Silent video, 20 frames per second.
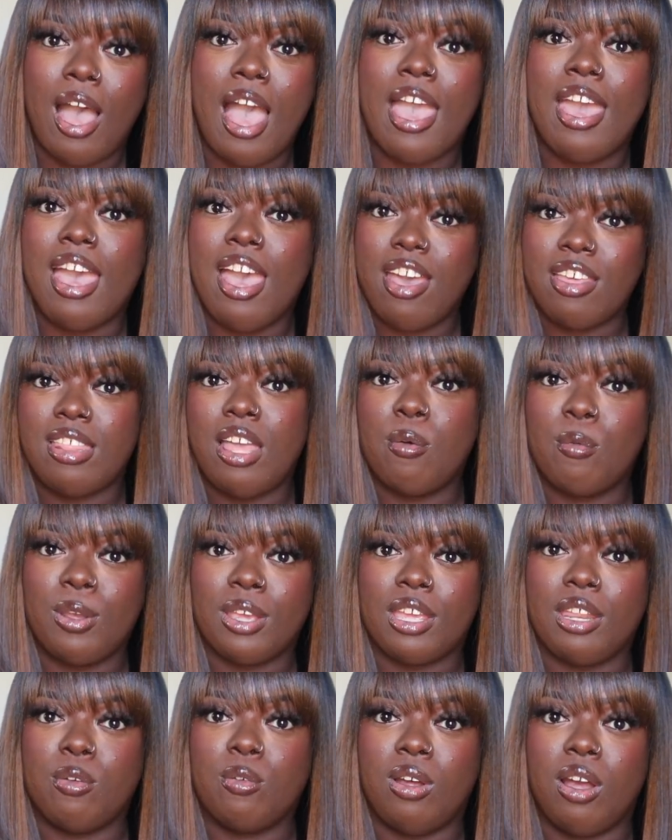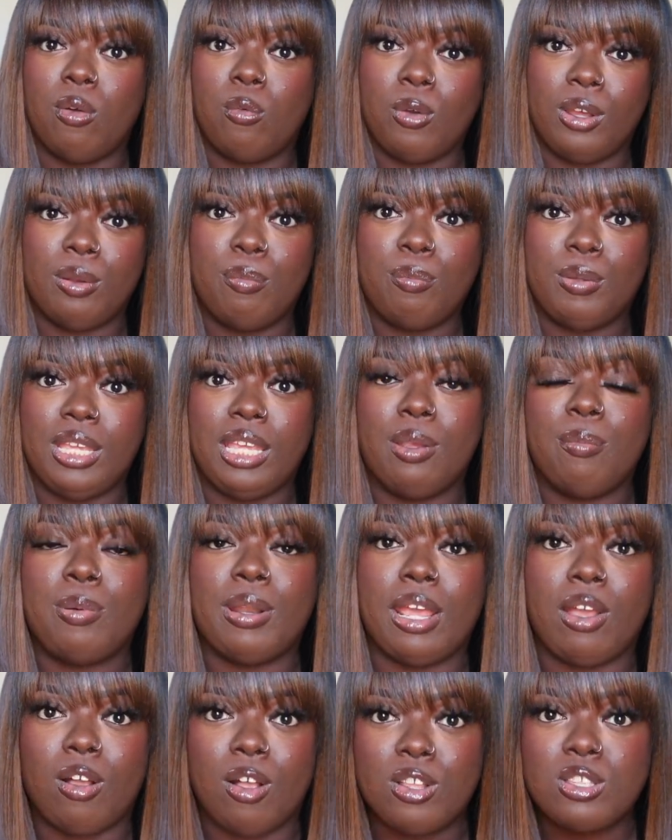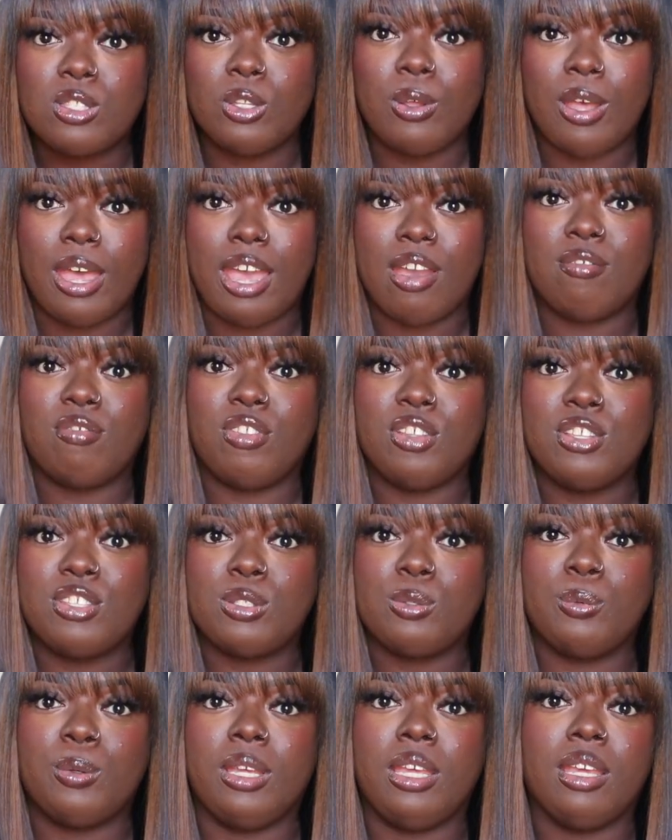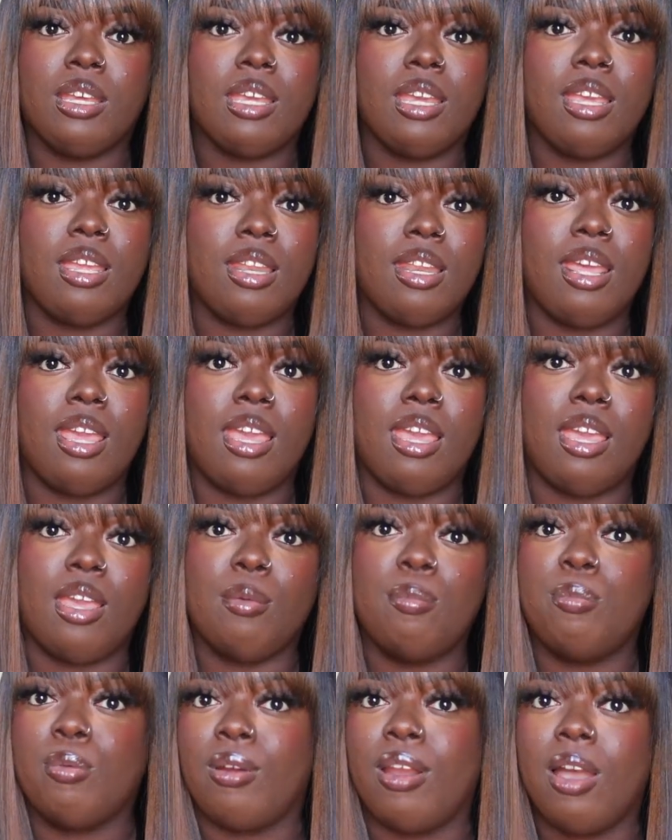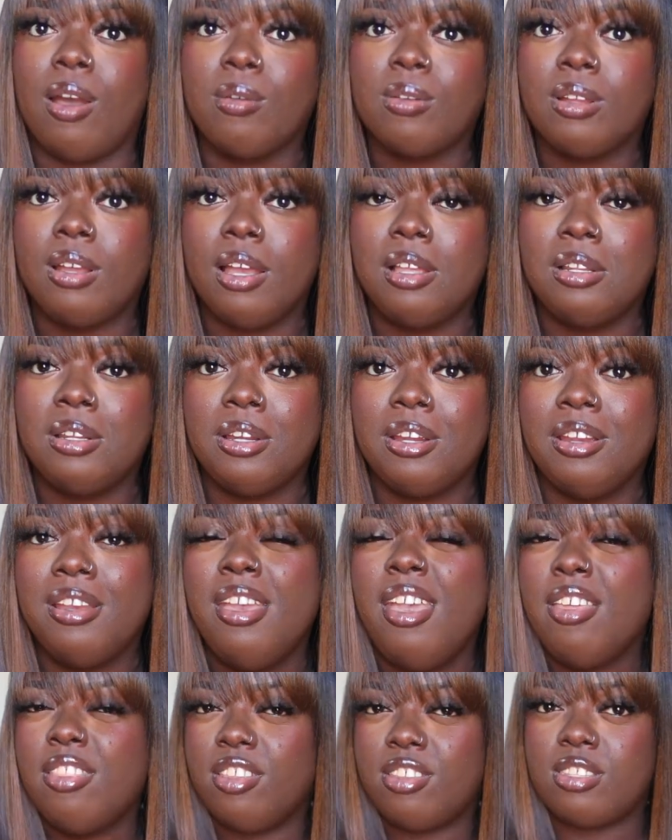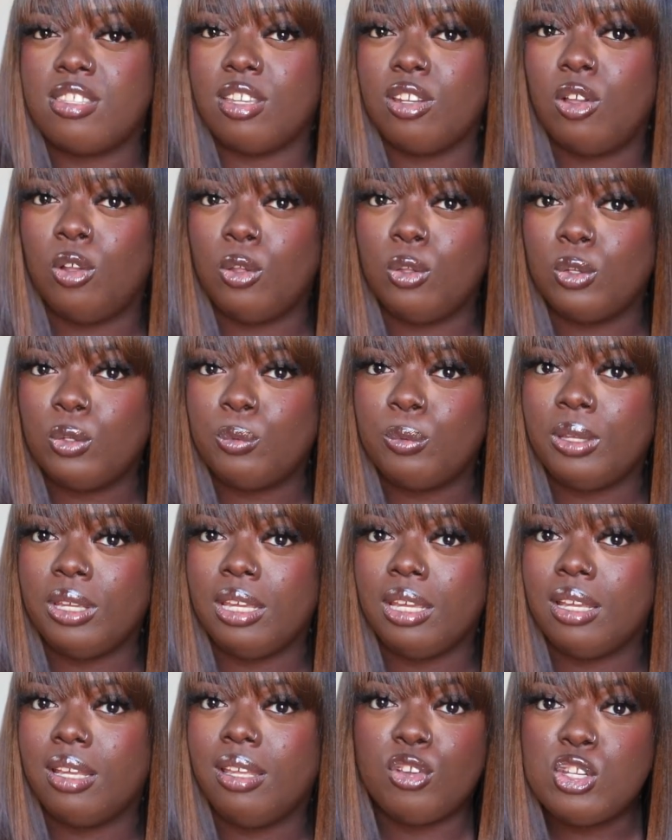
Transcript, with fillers: I have that wig in a 1B, but I also have this wig in a brown color. This is an old wig.